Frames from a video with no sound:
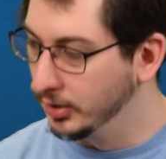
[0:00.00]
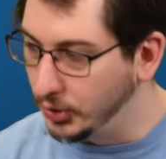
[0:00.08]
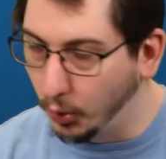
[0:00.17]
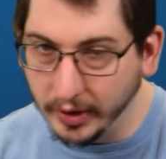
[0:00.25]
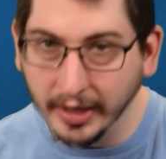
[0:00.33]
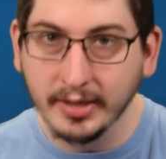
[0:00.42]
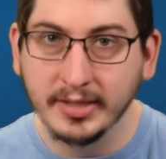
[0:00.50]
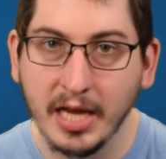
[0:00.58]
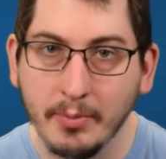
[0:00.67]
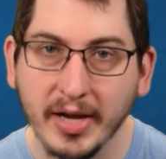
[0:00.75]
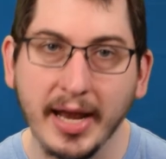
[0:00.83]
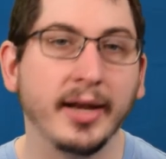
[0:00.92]
Don't get
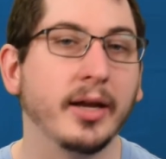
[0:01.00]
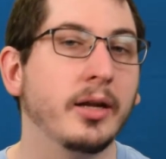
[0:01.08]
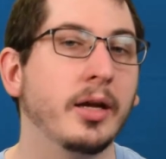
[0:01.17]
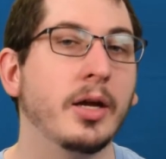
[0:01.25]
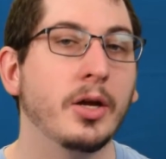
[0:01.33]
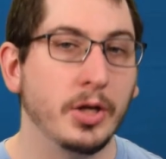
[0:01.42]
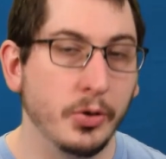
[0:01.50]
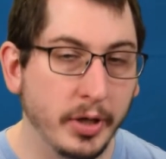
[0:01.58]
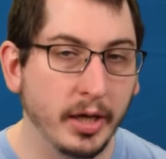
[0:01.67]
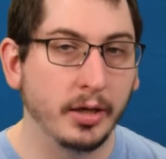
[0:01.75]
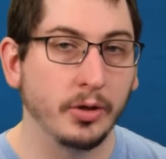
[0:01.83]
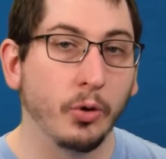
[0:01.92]
intimidated, you
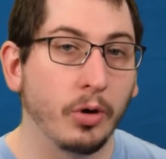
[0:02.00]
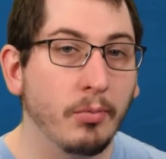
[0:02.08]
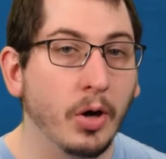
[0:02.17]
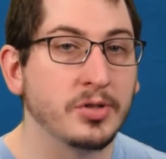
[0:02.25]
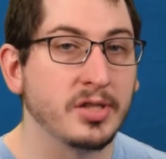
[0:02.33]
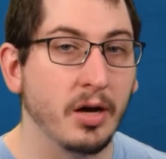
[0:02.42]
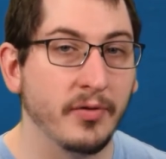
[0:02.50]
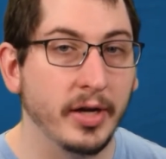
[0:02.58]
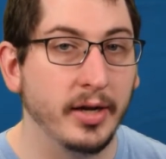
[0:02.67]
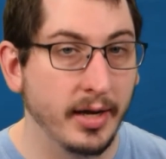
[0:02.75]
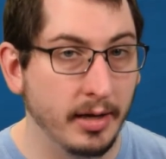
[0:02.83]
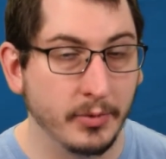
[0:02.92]
can ignore most of
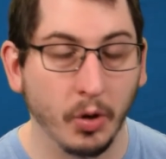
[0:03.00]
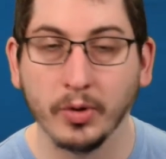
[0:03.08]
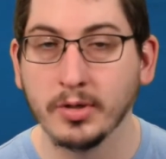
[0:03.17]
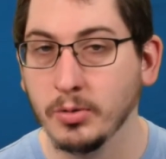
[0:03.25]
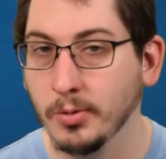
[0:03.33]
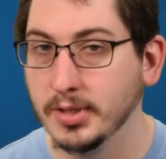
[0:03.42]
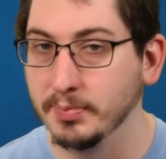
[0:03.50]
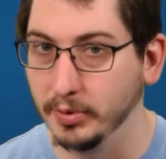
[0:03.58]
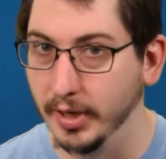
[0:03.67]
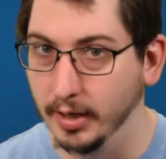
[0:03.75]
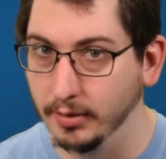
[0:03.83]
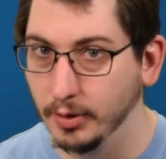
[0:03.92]
it, and I'm going to
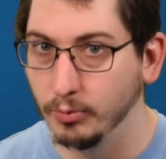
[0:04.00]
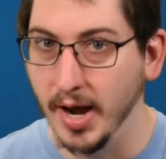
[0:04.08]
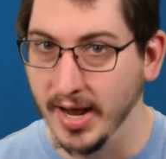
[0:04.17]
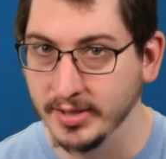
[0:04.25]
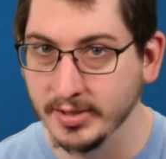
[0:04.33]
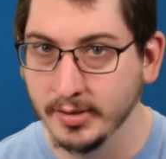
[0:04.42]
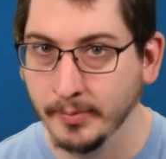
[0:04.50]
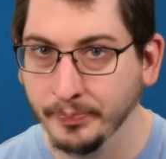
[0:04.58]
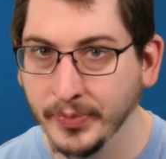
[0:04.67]
explain the rest.